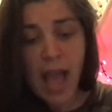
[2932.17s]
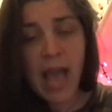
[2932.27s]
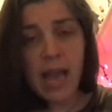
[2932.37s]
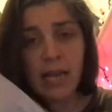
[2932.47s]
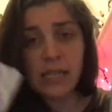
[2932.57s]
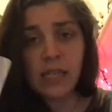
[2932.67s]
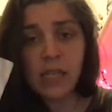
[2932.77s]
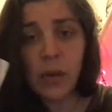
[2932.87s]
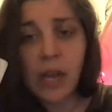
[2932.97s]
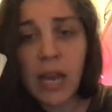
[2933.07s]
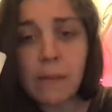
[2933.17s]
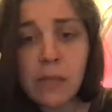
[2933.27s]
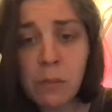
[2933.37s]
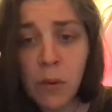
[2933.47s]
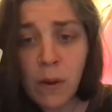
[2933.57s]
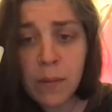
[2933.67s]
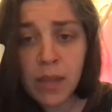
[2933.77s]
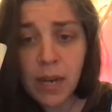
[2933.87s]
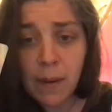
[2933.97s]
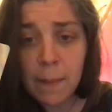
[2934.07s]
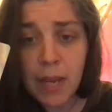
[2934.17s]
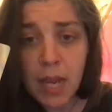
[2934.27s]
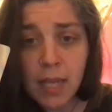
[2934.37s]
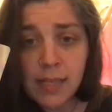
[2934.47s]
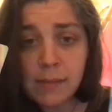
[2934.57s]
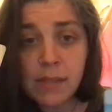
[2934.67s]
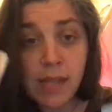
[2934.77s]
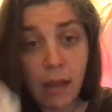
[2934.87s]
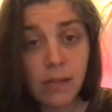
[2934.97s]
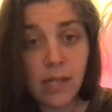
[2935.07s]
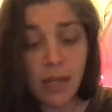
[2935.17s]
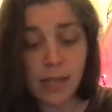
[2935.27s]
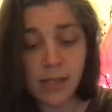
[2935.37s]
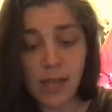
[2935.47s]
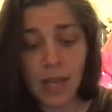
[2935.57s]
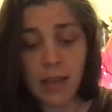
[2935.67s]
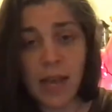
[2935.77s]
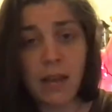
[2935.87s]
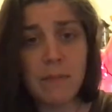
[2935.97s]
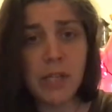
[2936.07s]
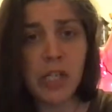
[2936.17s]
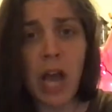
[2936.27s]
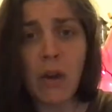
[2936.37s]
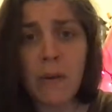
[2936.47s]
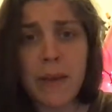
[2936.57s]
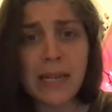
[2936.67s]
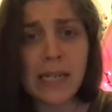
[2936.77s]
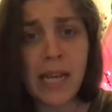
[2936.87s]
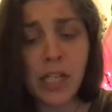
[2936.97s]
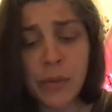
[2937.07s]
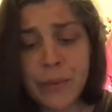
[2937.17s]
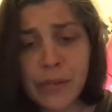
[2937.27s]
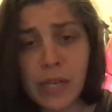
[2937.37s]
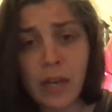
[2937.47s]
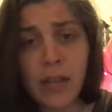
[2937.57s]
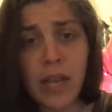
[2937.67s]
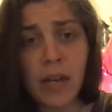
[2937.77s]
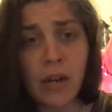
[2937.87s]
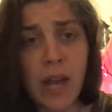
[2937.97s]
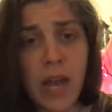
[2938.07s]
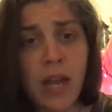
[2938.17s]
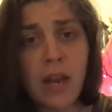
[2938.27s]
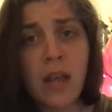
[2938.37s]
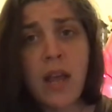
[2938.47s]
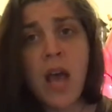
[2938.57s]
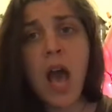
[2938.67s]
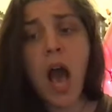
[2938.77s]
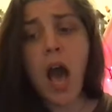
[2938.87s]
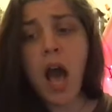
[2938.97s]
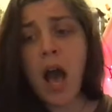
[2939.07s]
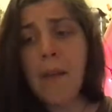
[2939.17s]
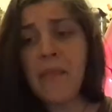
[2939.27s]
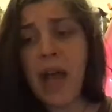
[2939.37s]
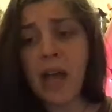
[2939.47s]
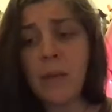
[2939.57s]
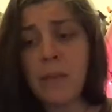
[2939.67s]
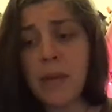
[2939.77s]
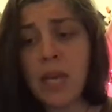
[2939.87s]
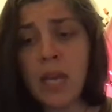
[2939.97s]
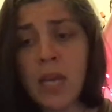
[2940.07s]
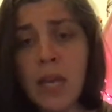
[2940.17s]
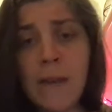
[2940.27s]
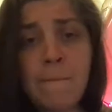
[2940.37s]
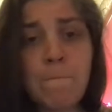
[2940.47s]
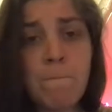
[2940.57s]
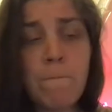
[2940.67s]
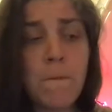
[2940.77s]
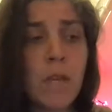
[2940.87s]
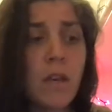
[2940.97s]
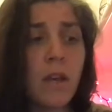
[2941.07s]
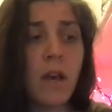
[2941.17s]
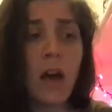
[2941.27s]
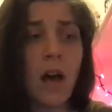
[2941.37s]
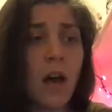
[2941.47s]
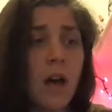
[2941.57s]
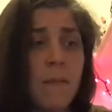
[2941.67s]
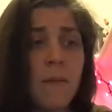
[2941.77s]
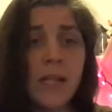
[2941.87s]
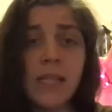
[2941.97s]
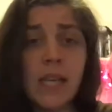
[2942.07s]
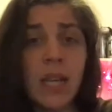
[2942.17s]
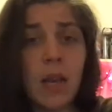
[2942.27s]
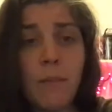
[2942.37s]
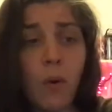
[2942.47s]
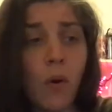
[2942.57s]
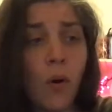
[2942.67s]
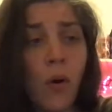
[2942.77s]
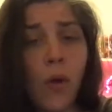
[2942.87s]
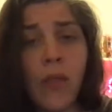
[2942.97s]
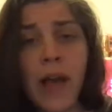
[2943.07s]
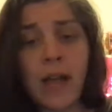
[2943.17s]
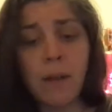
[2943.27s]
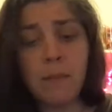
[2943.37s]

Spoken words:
and soaking up some aromatherapy and some sound cleansing. That could be chakra meditation music on the internet. That could be a singing bowl. That could